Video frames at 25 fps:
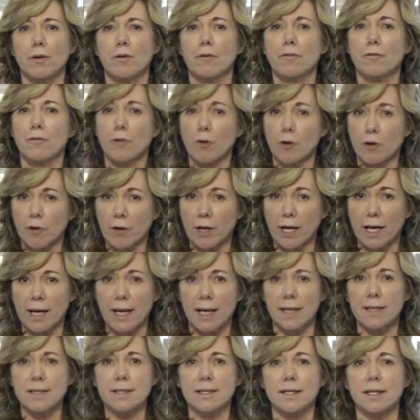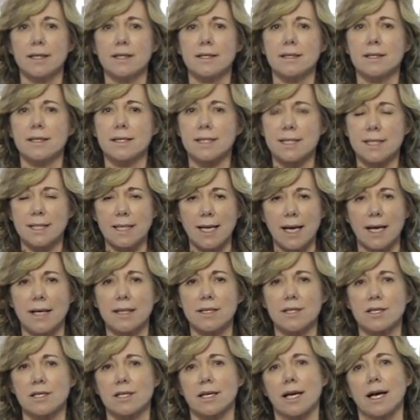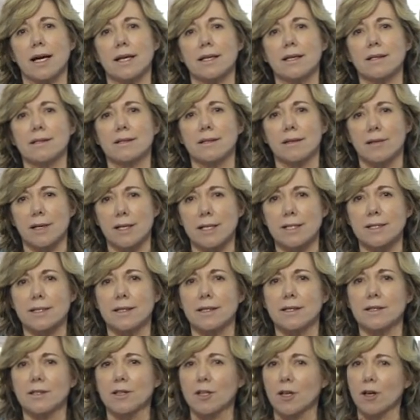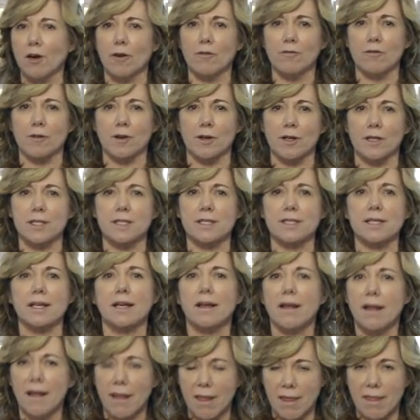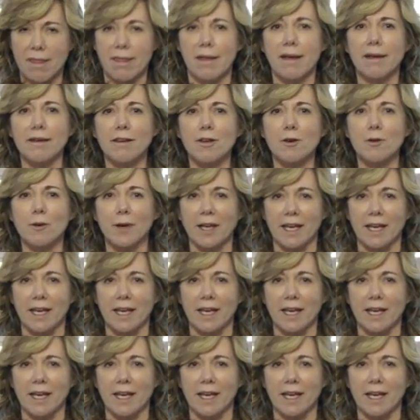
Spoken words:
for organizing such an interesting conference. Thank you